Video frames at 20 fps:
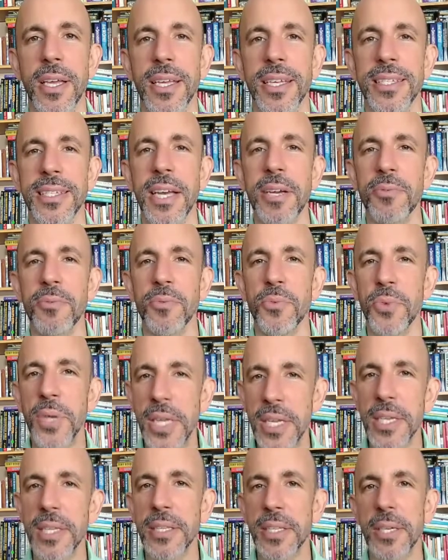Is that
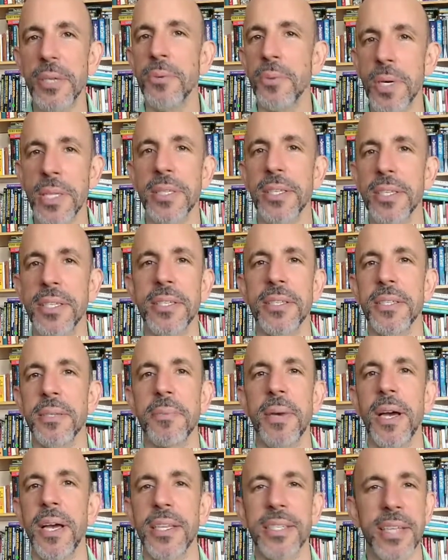really what this is
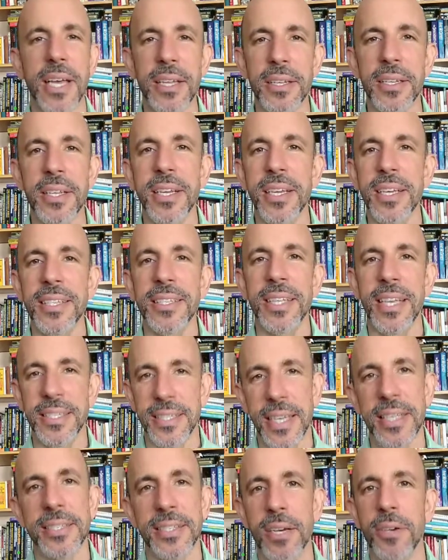about? Does
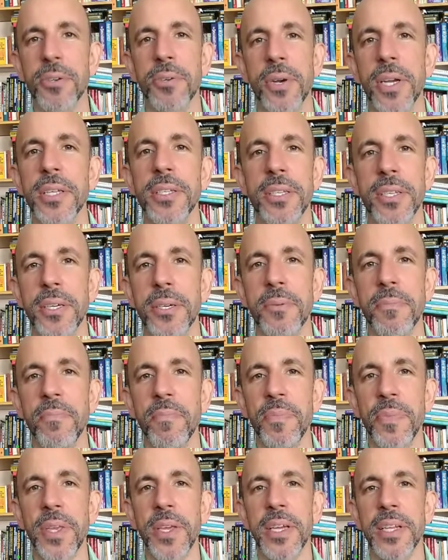that sound great to you?
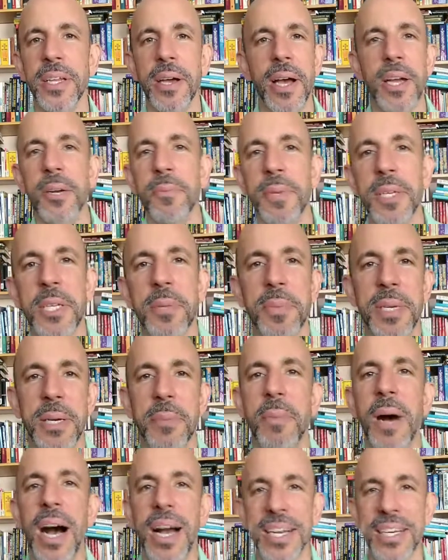Now, I don't mean to be
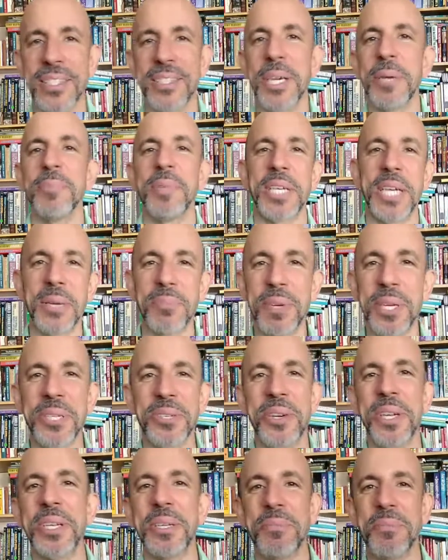apocalyptic. I'm not
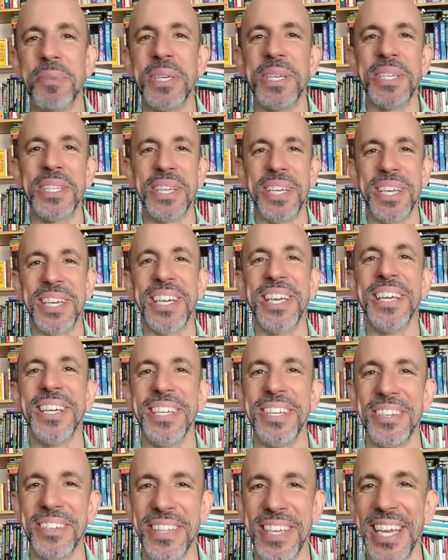trying to be like,
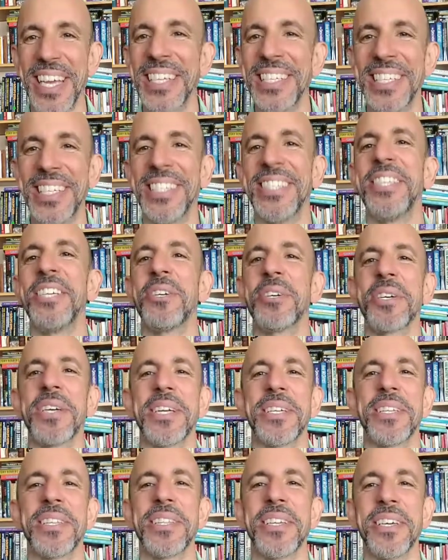the end is near
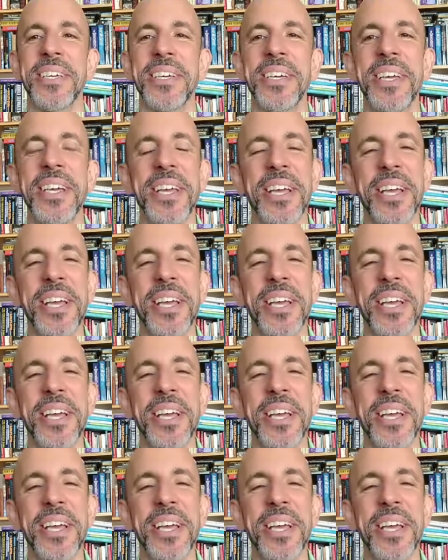kind of thing.